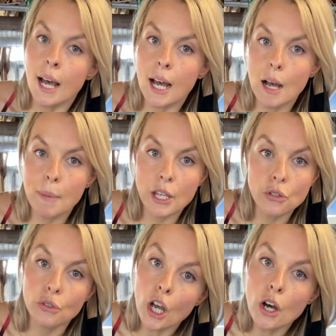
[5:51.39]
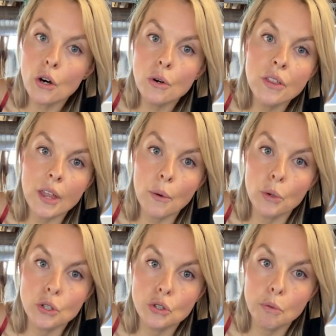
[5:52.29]
And you'll know that
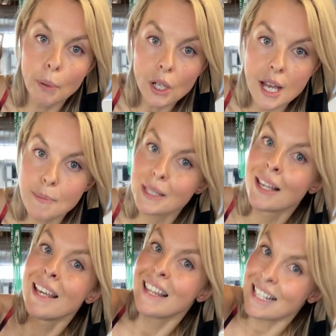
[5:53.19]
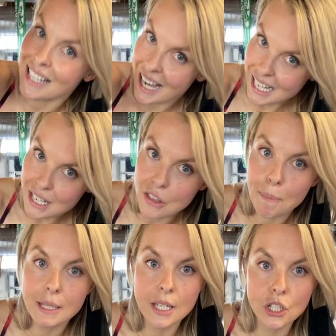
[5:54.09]
when you do pull-ups, that's kind of the
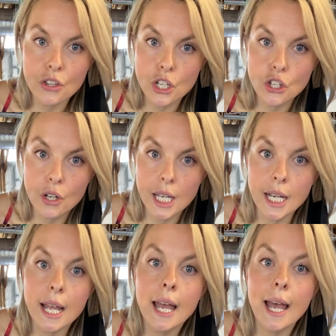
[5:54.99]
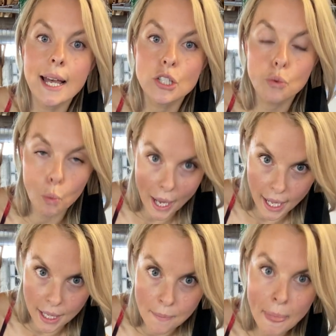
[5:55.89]
position that you're in as
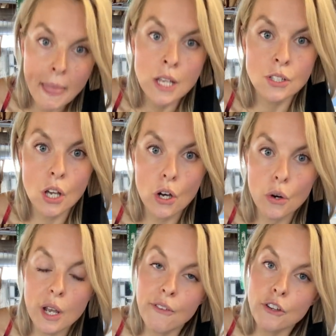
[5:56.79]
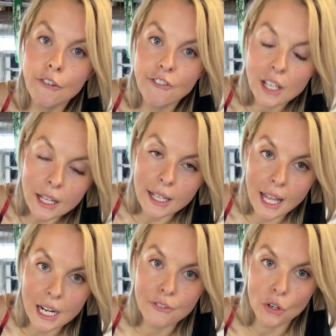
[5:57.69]
well. So if you feel a
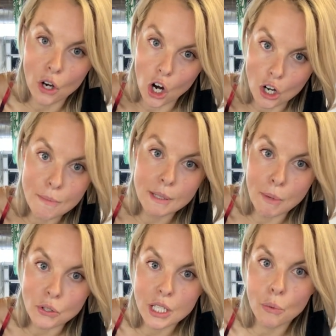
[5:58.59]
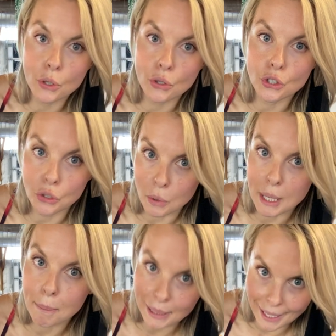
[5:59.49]
lot of your arms, mostly when you're
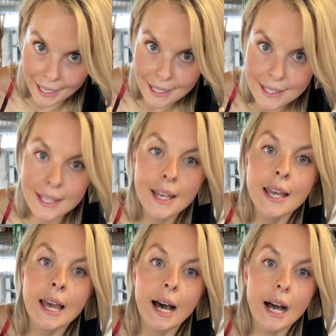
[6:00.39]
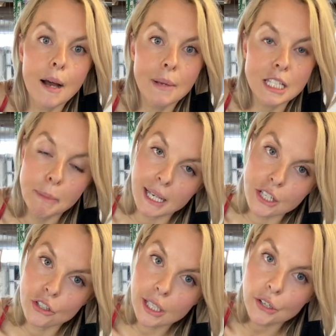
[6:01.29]
doing planks, it's
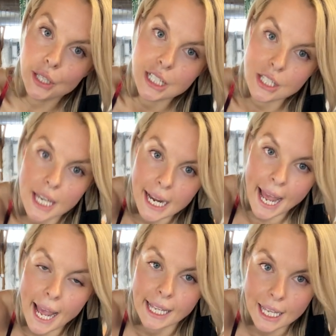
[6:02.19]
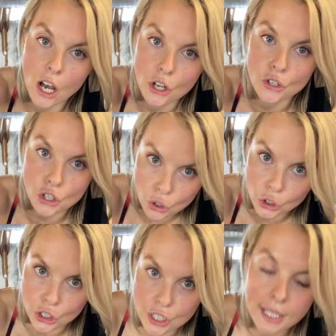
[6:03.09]
because you're literally just kind of hanging on your
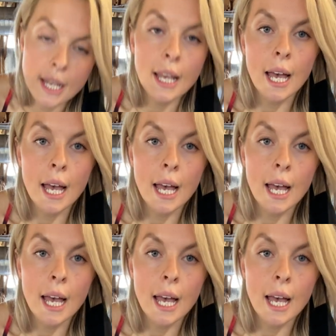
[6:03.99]
shoulders.